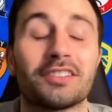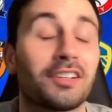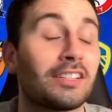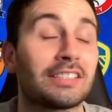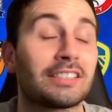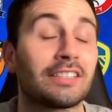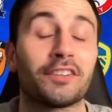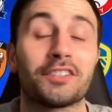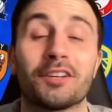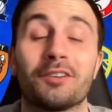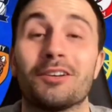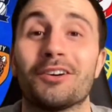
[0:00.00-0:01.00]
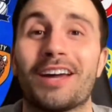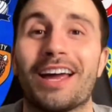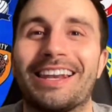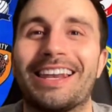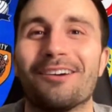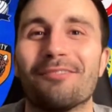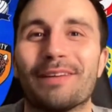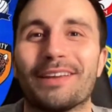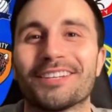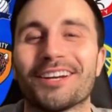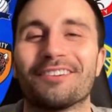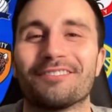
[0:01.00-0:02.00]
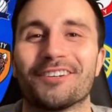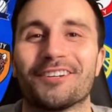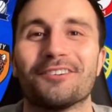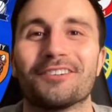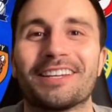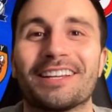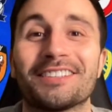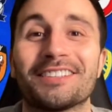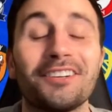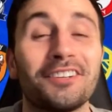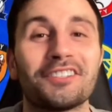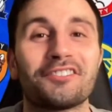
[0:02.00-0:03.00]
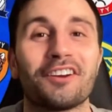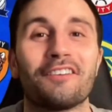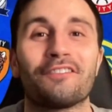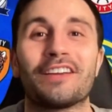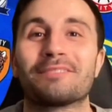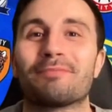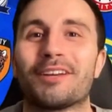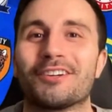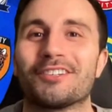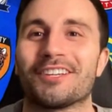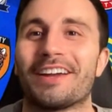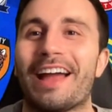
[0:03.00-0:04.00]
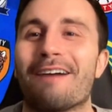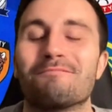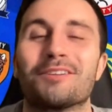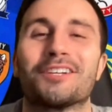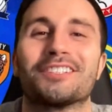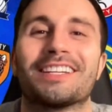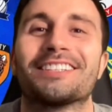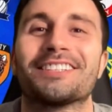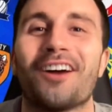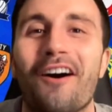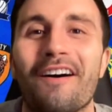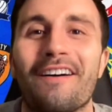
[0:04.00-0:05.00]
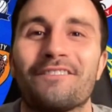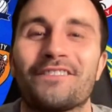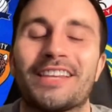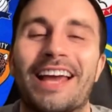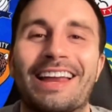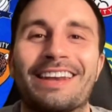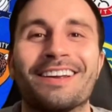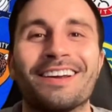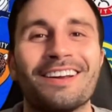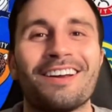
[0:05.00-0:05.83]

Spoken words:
And guys, if I do look a little bit tired recording this, the honest truth is because I am, because it is 10:30